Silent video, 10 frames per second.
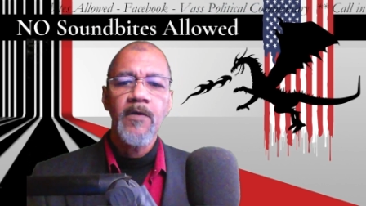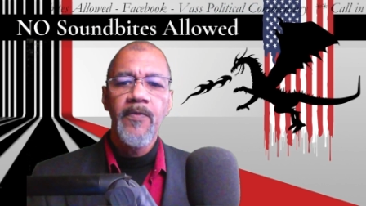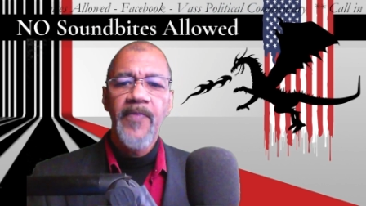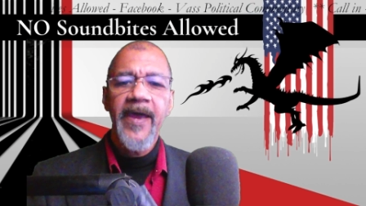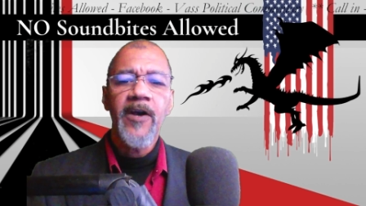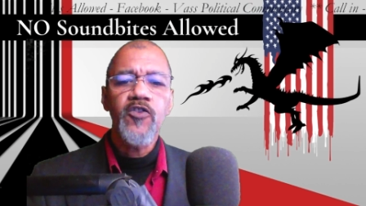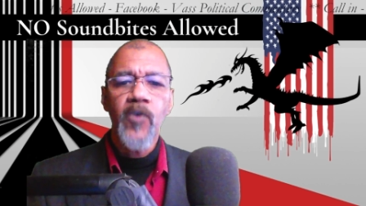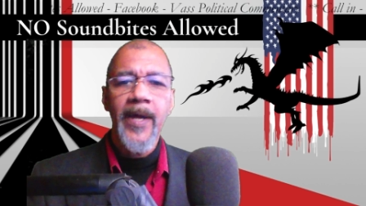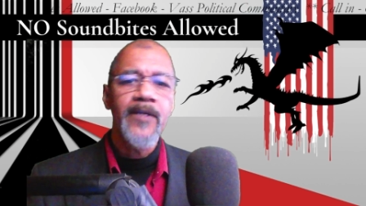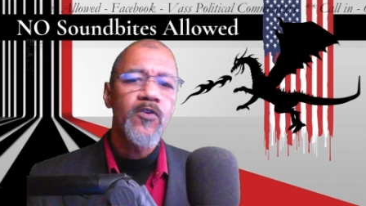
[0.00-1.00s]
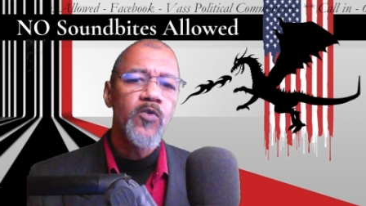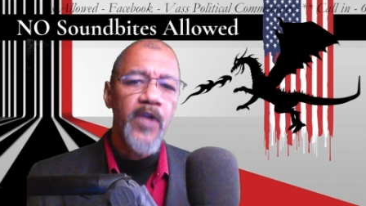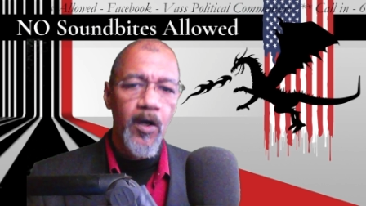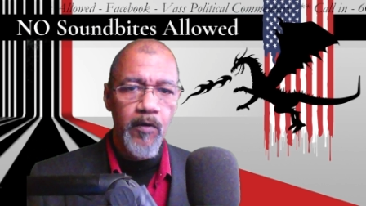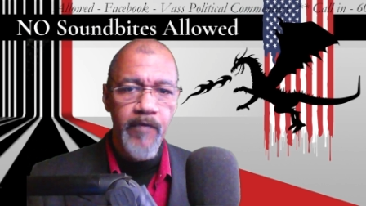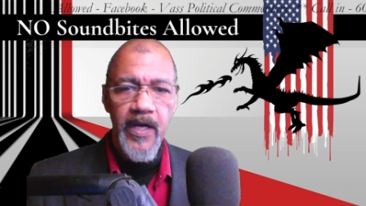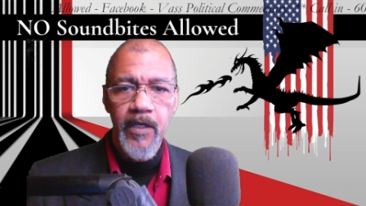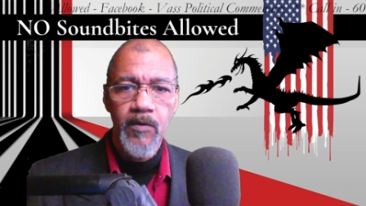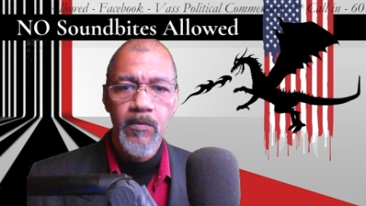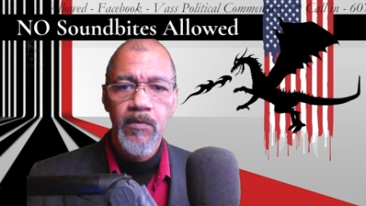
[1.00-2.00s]
They are trying to terrify you.
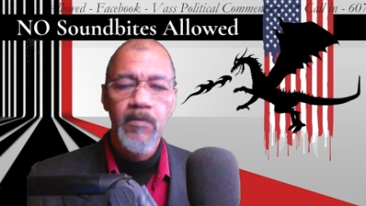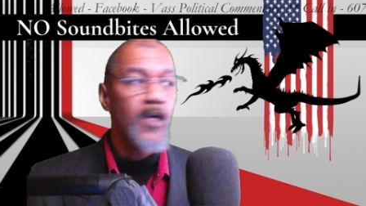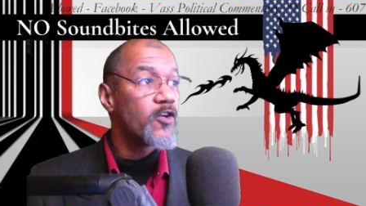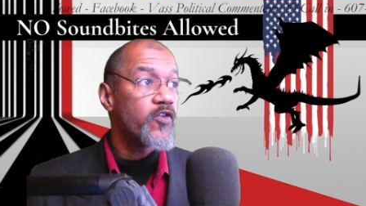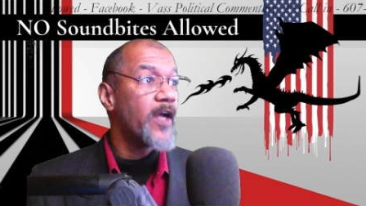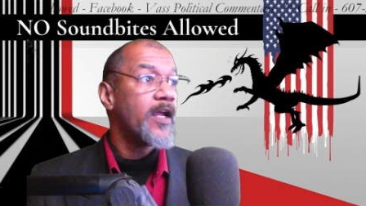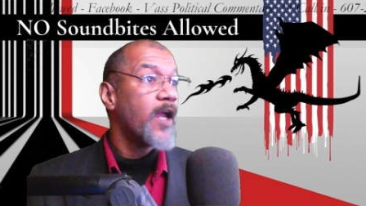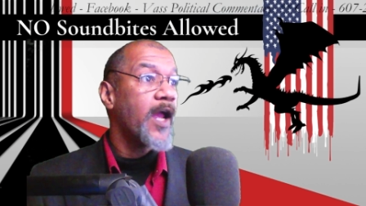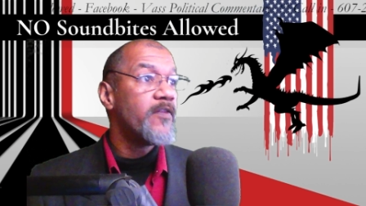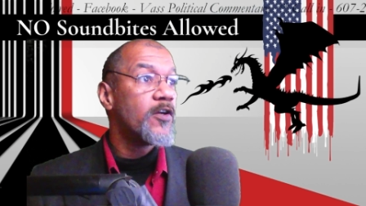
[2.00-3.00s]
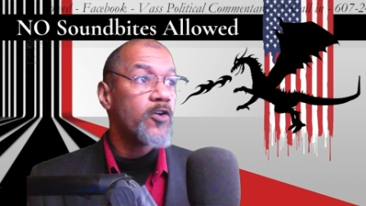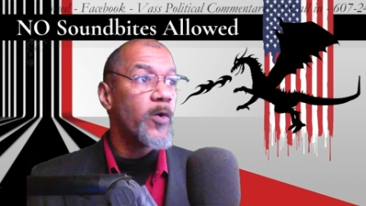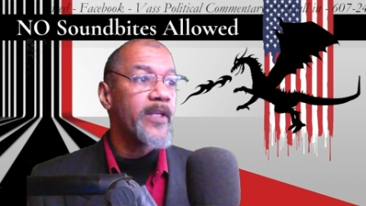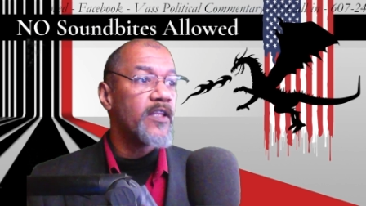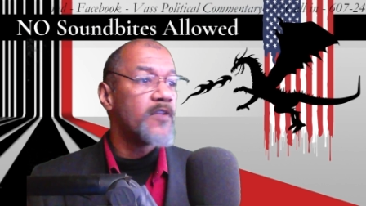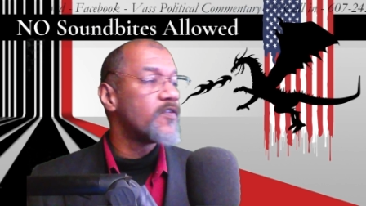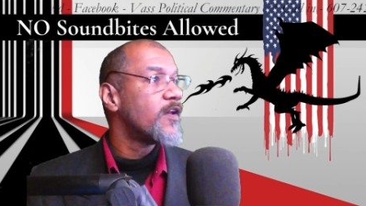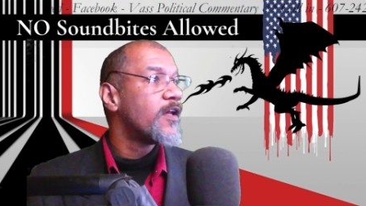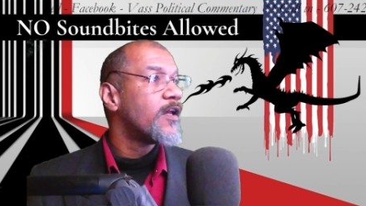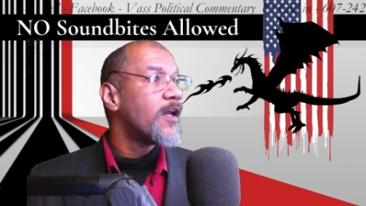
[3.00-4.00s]
They're trying, and they're doing this
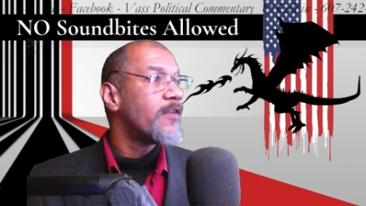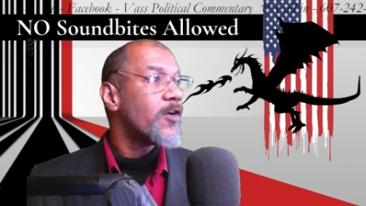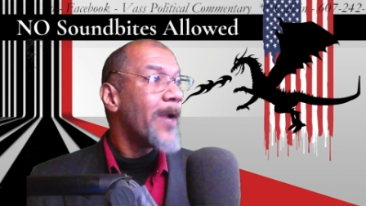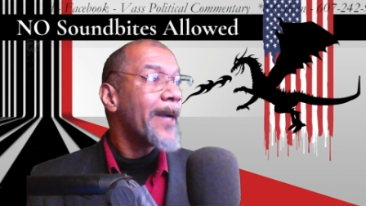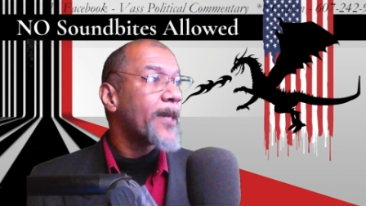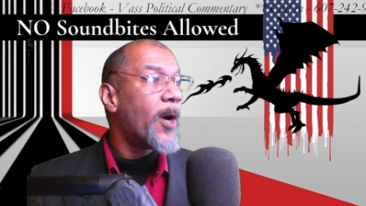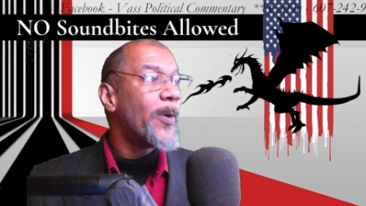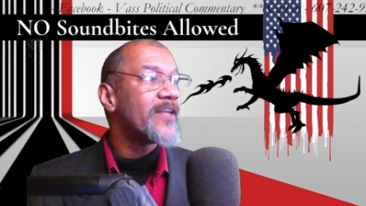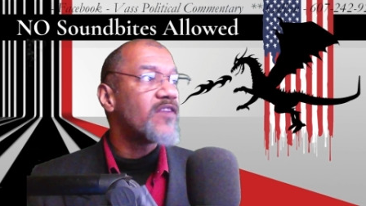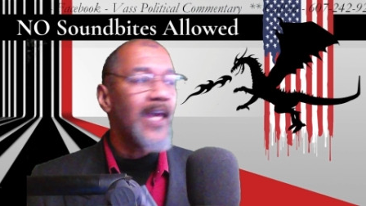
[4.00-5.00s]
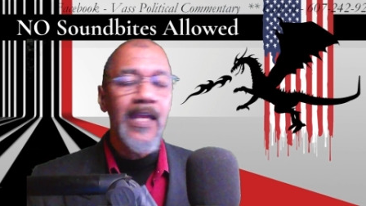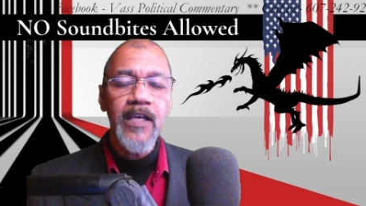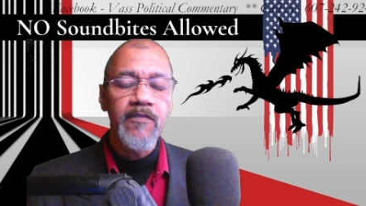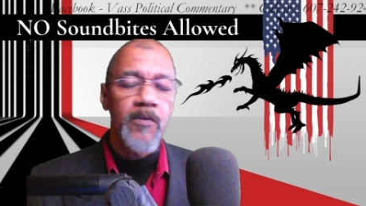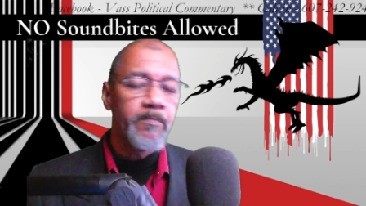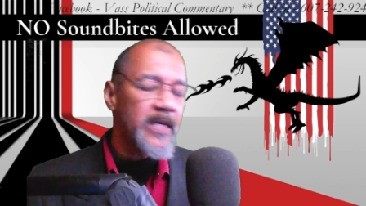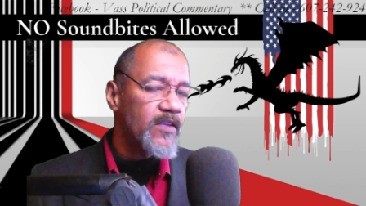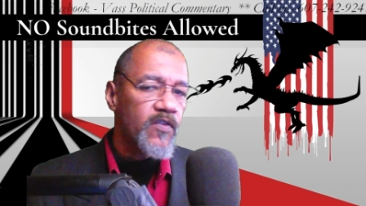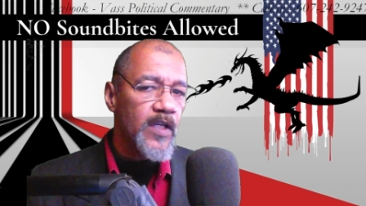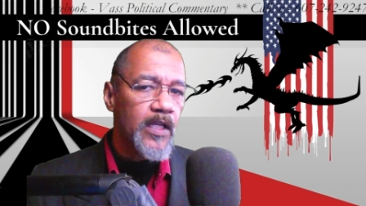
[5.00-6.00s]
they're not going to any of the big
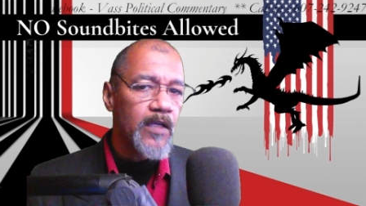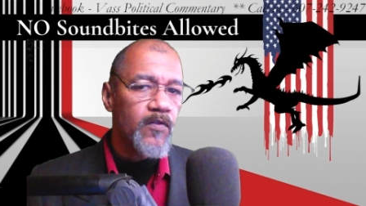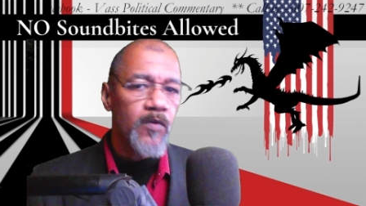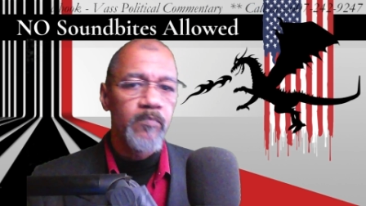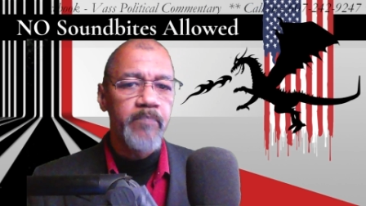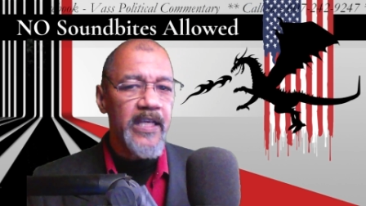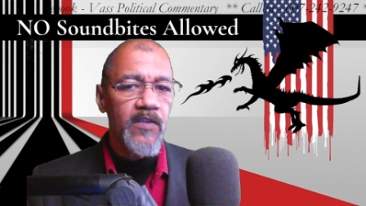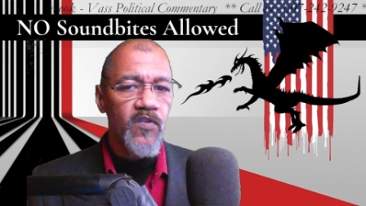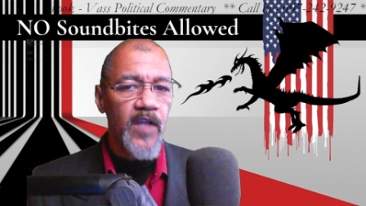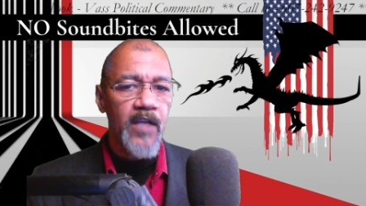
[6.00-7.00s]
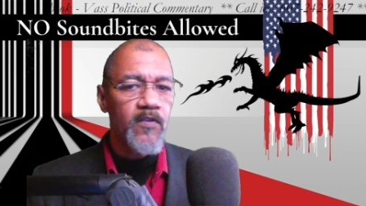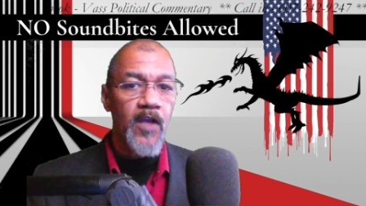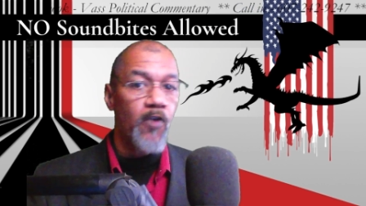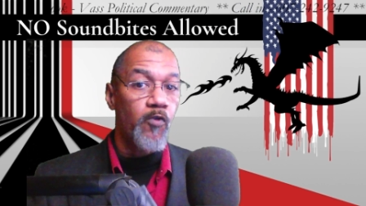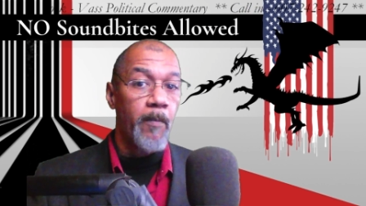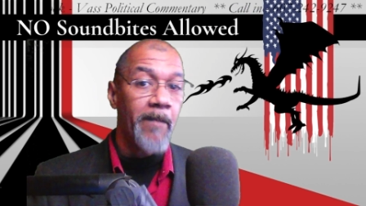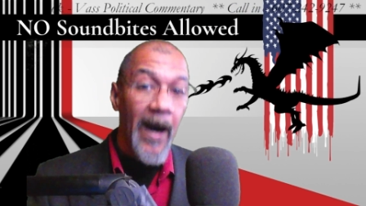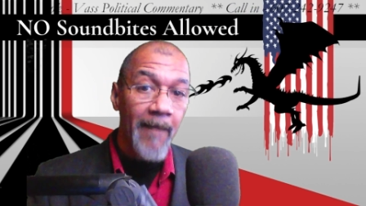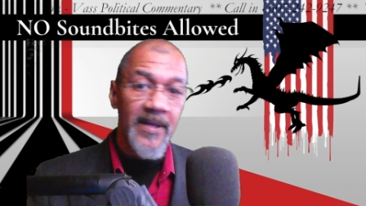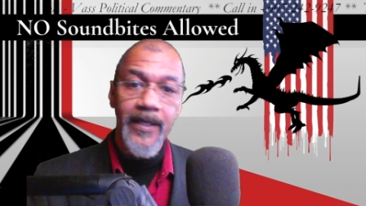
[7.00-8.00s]
cities and big states that are
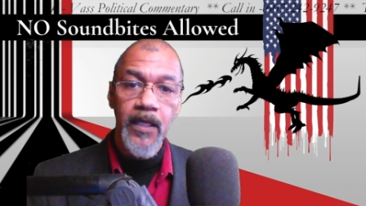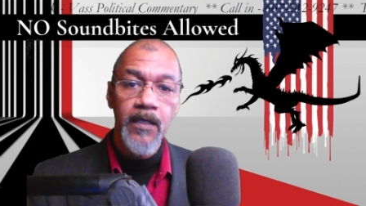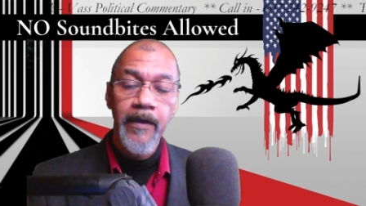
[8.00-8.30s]
Republican